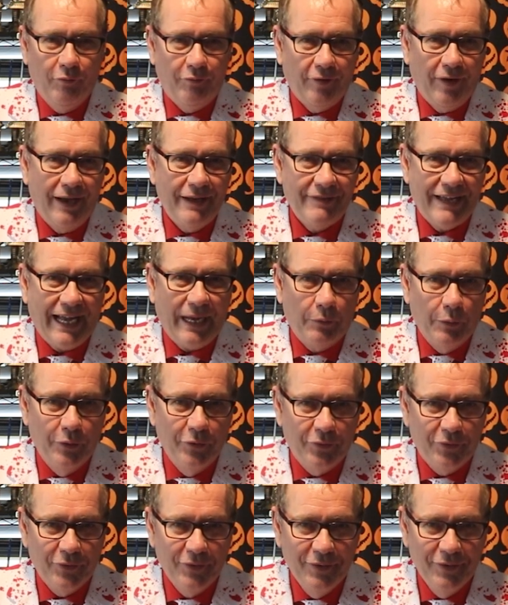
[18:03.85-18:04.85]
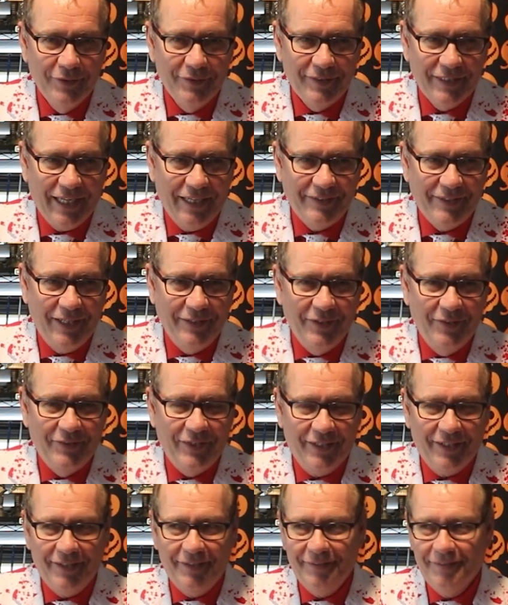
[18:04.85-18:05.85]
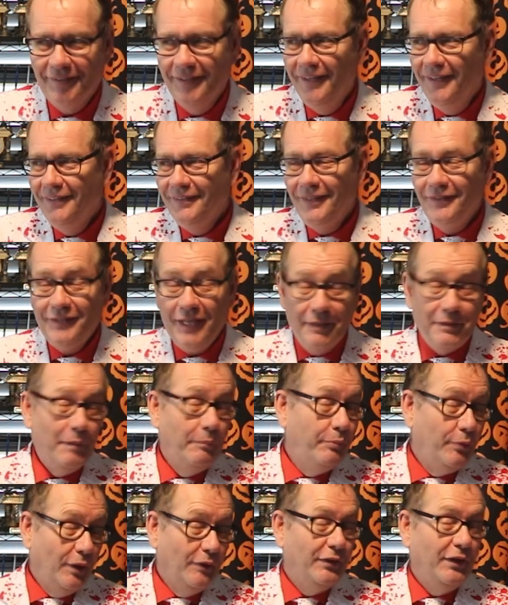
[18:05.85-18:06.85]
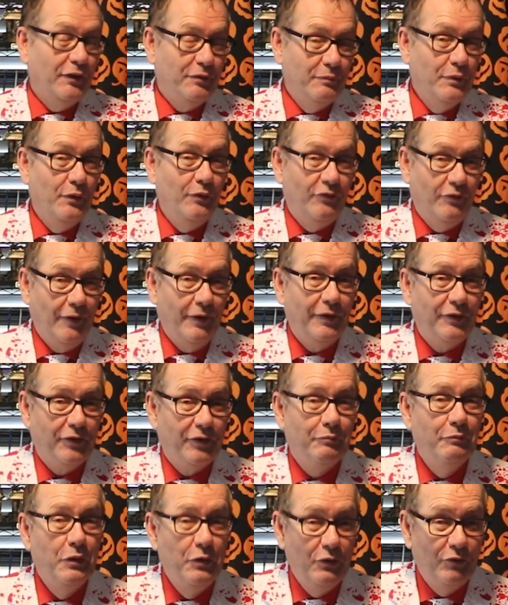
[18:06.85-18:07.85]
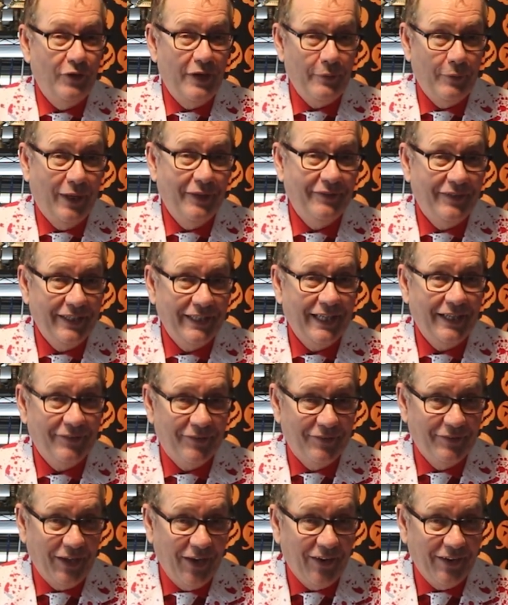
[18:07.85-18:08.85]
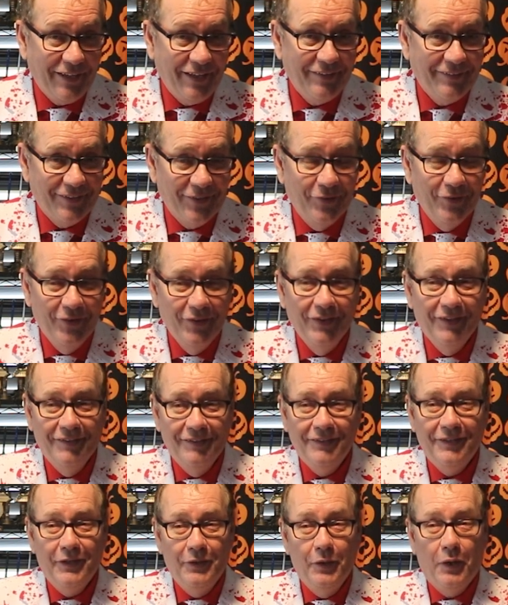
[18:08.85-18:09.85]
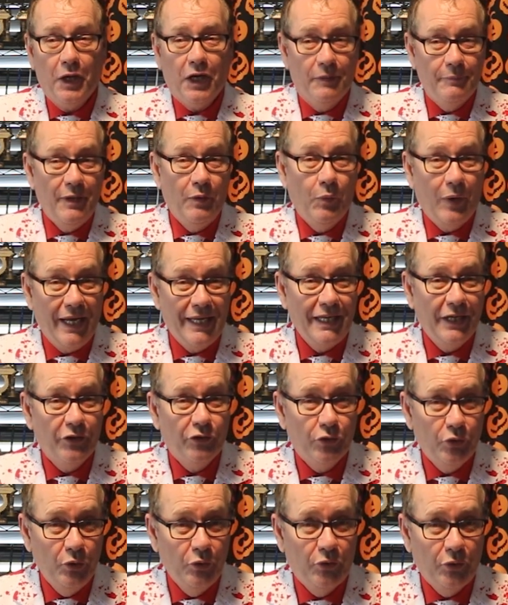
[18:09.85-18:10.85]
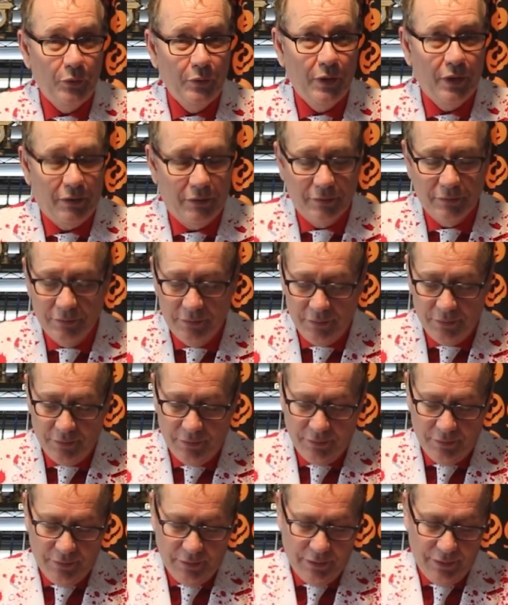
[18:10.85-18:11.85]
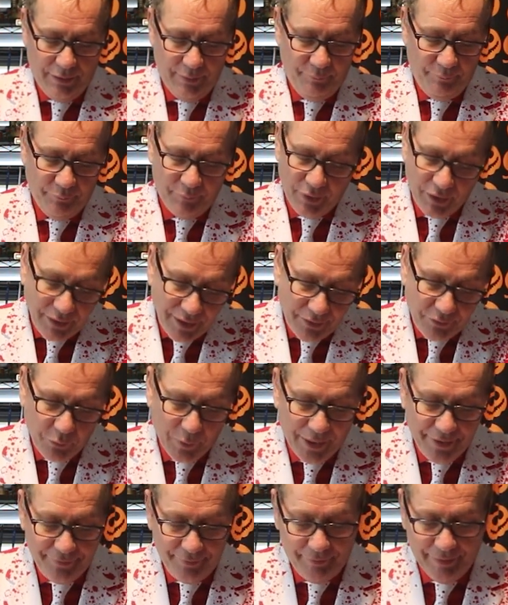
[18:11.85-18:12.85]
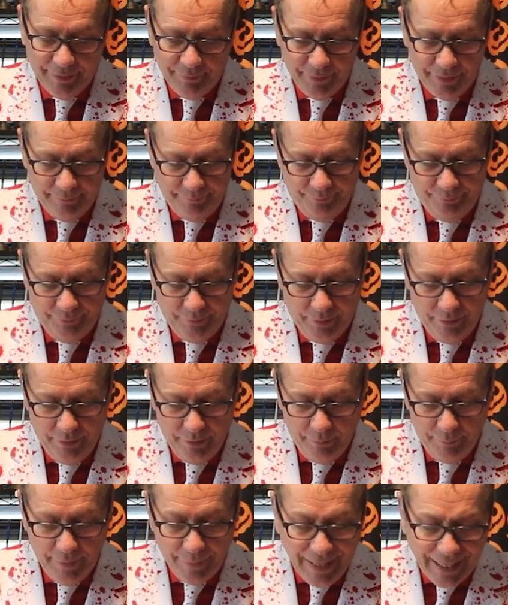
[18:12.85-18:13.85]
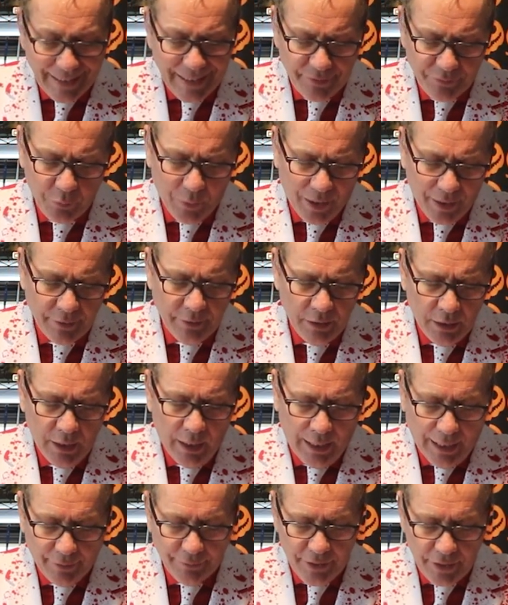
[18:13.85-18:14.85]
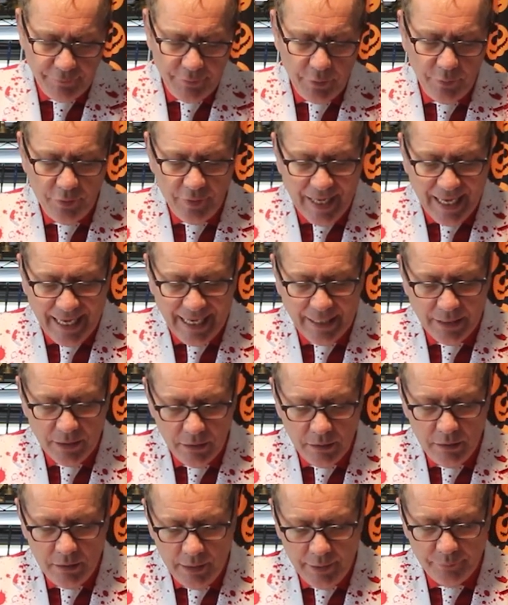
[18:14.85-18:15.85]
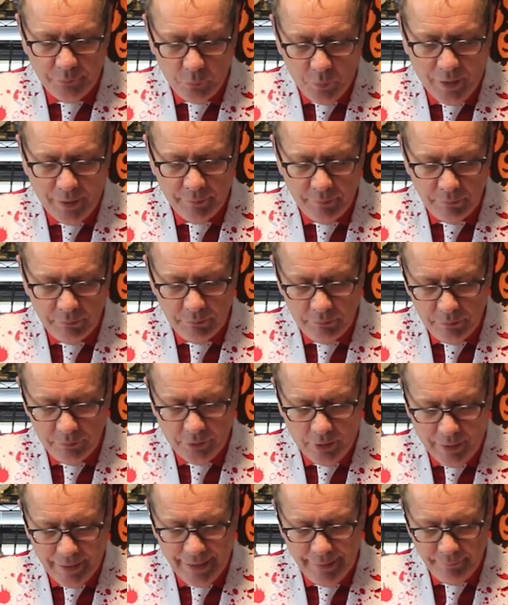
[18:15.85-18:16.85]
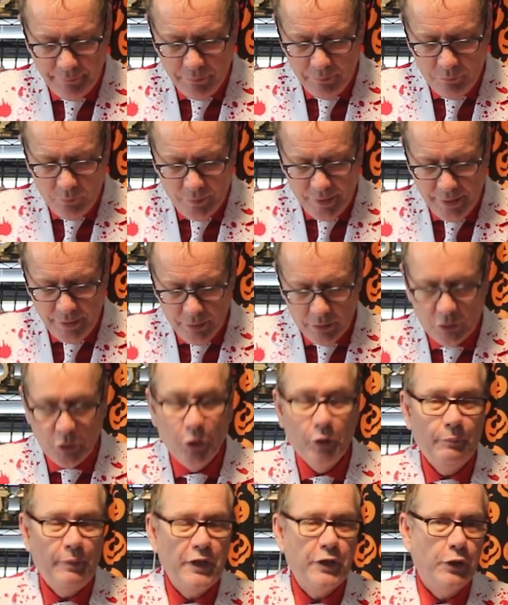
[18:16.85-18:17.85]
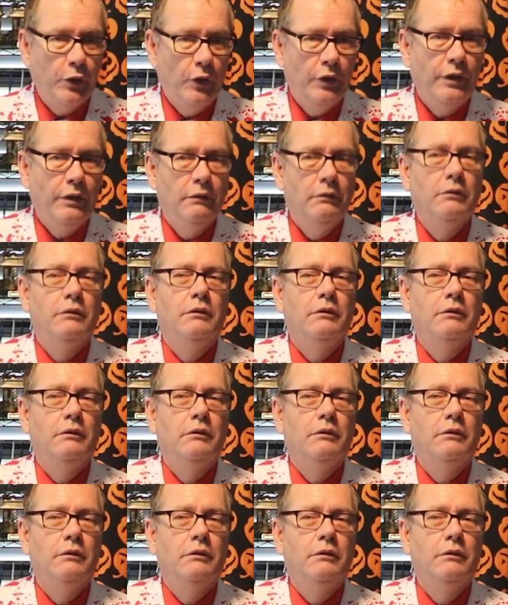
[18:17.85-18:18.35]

or five hours to get tender tickets. The tender process moves very smoothly once it gets started, so you're not going to be waiting too too long. Um, but there's ways around it, you know. But that is one. I'll give you that as one time when it could be good,